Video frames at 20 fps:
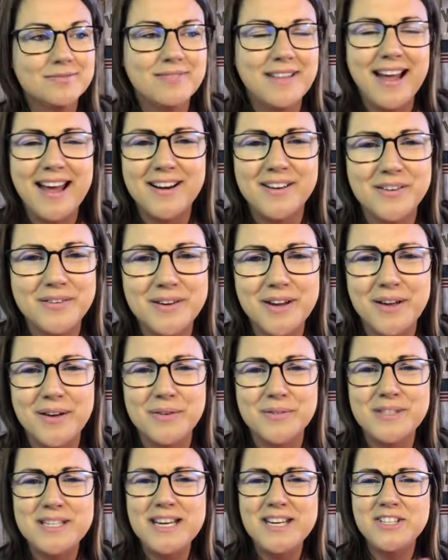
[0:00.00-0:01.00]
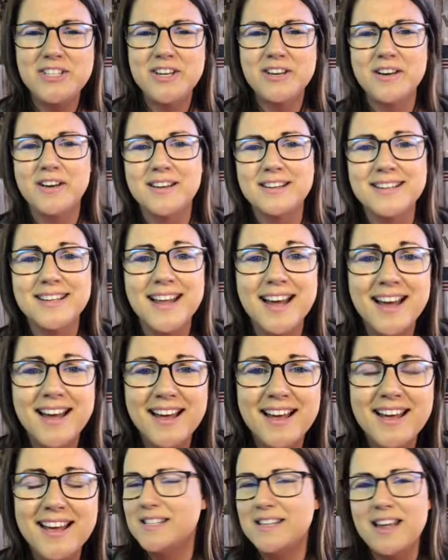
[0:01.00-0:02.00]
I don't know, teaching
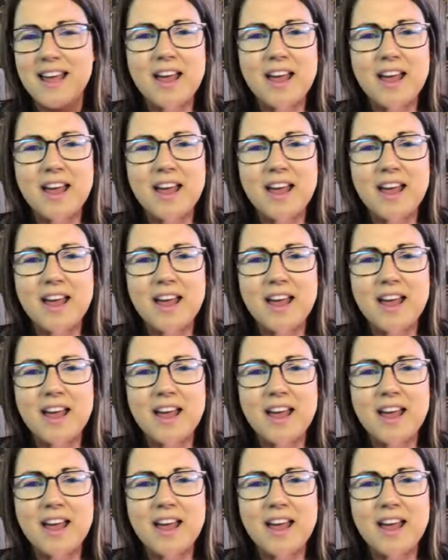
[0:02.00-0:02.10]
online,